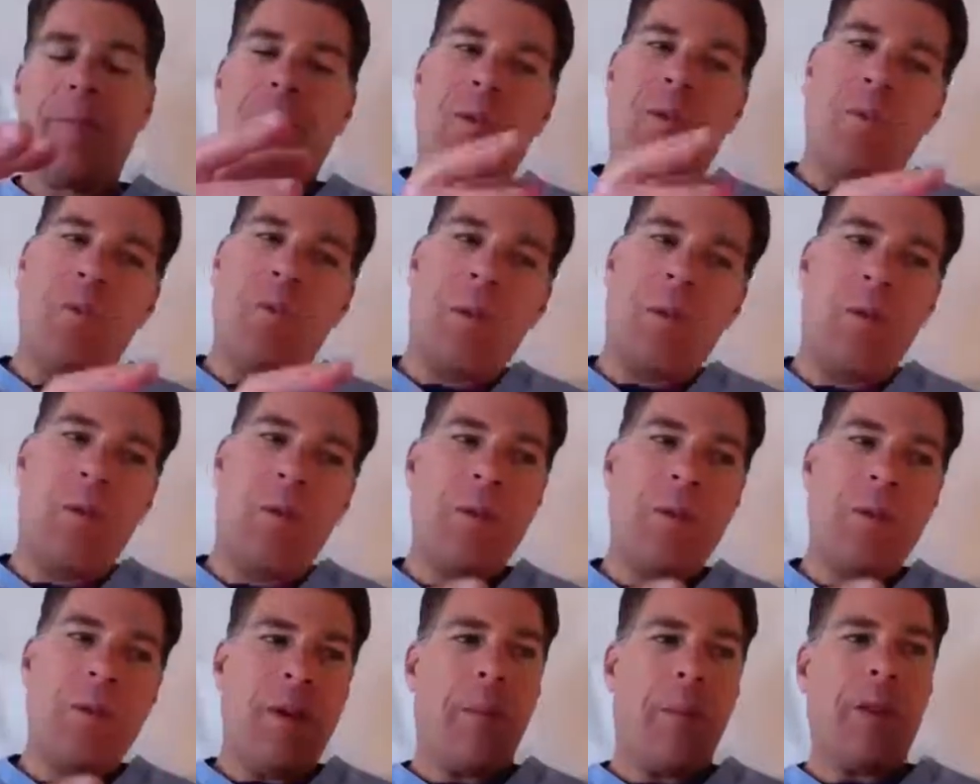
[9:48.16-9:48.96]
we
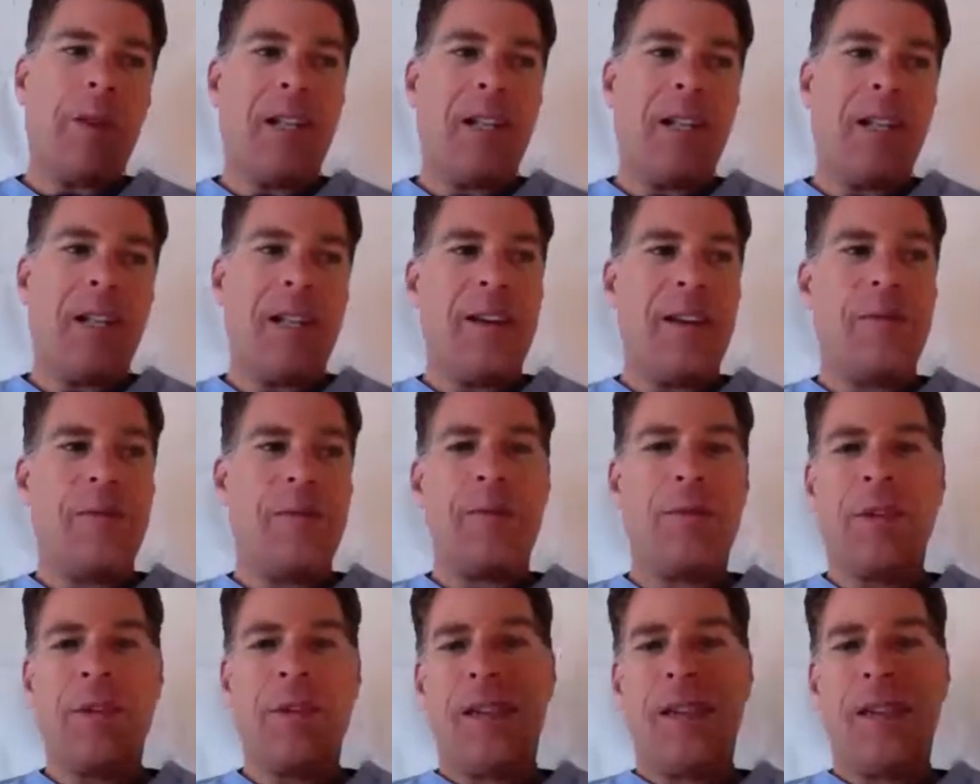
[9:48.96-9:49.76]
wouldn't be able to live
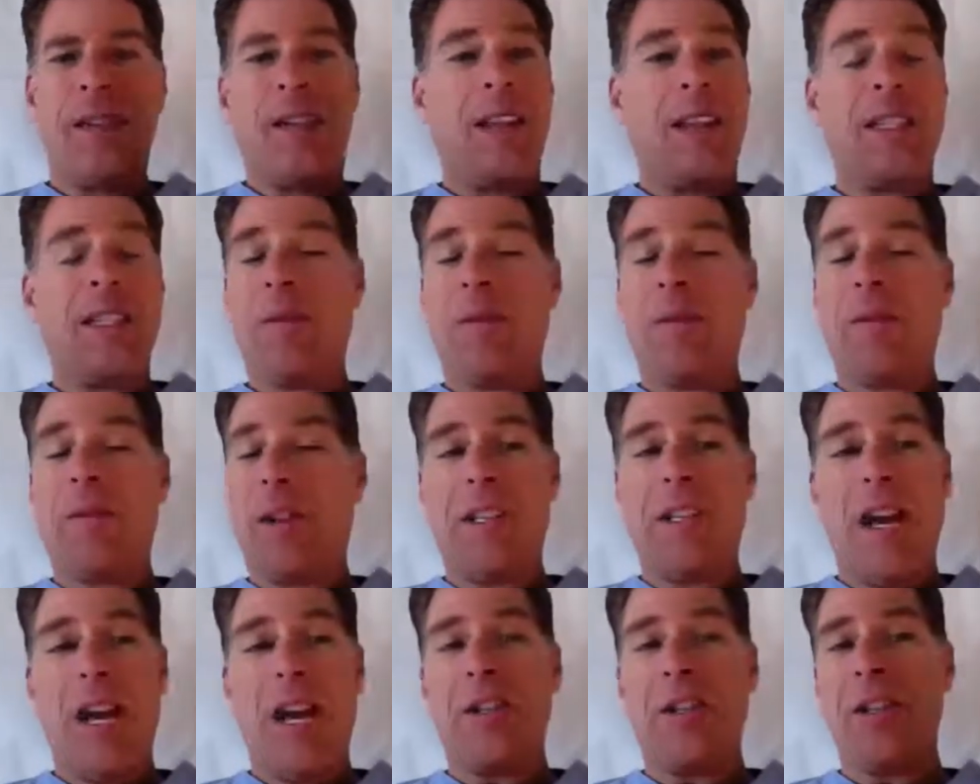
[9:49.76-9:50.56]
in
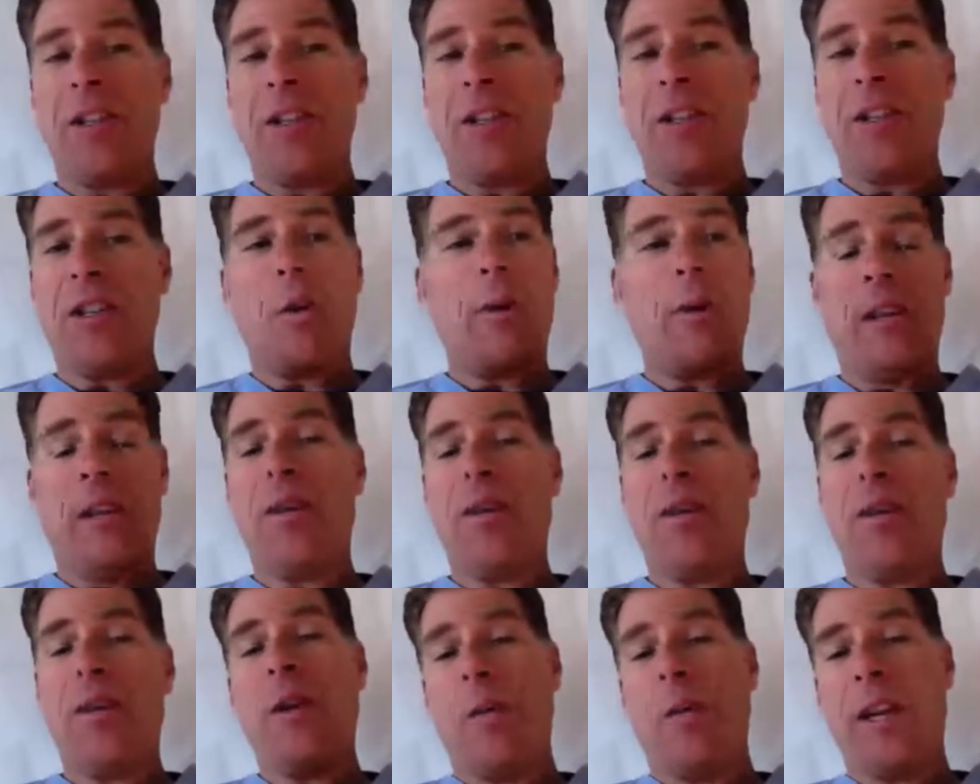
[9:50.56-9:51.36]
civilizations where we're
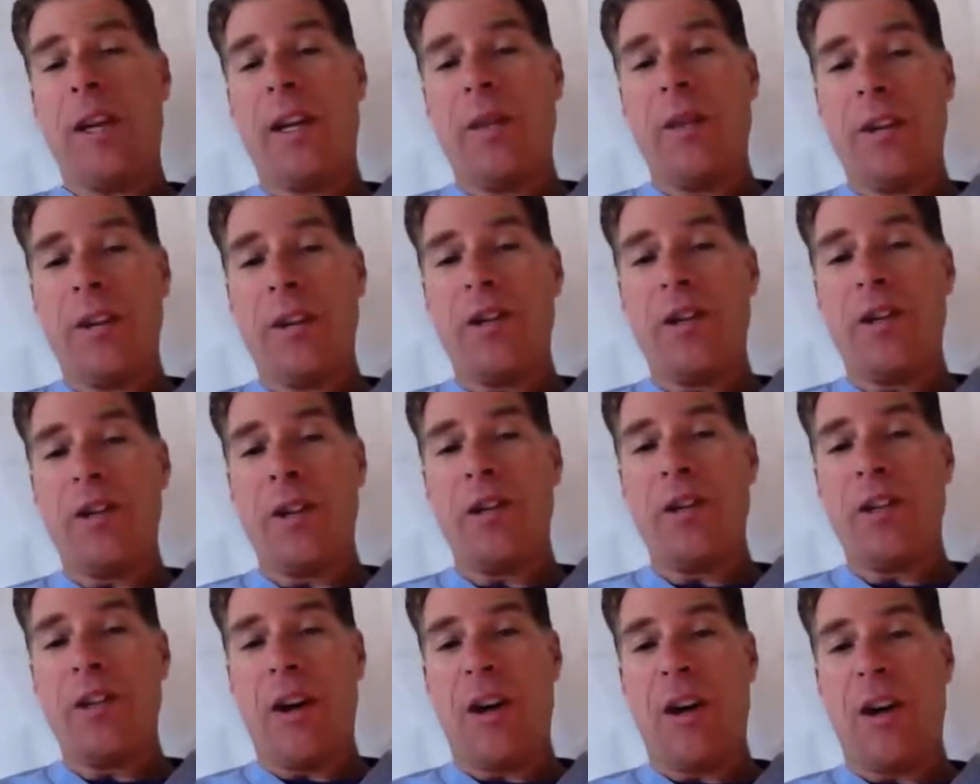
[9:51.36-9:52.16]
living and working around
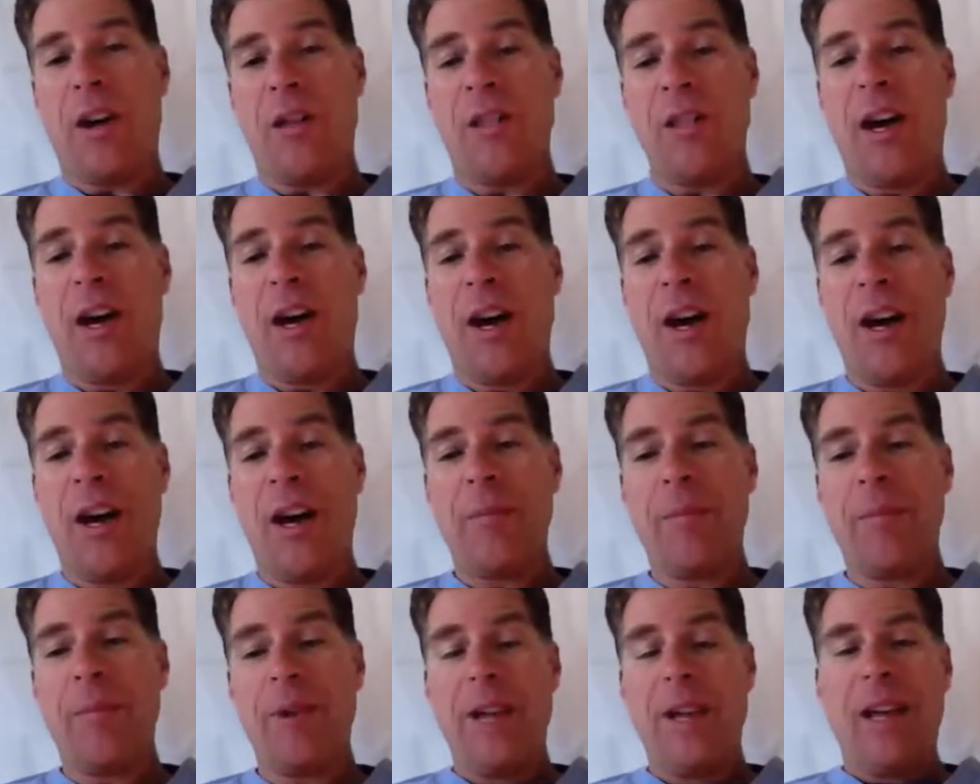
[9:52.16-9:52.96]
strangers all the
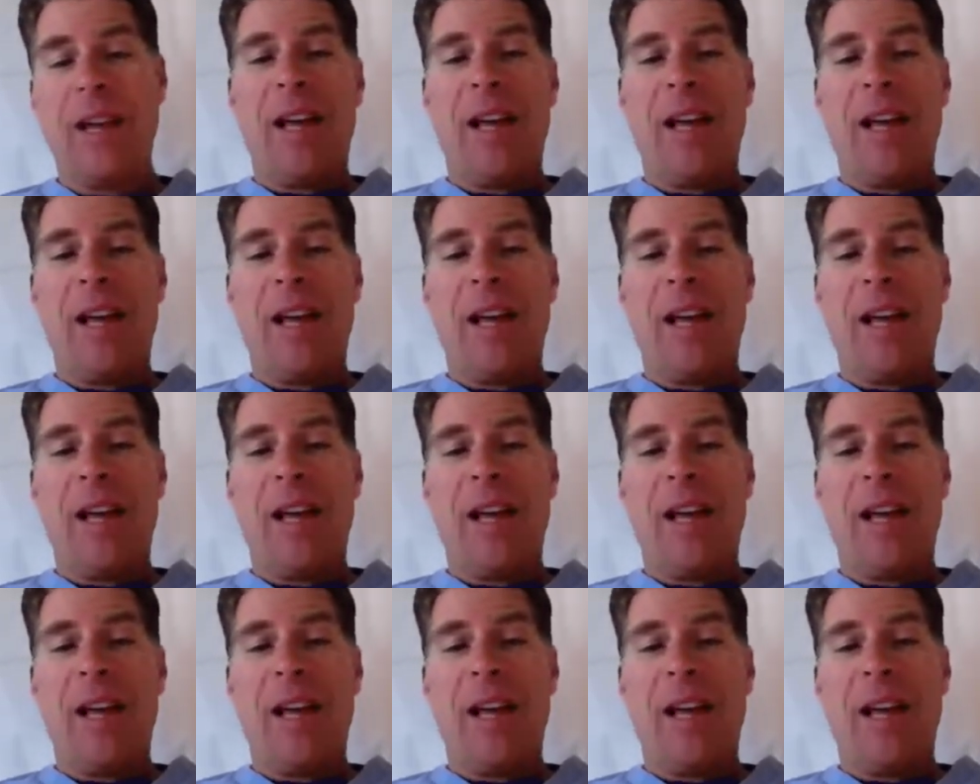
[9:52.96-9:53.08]
time.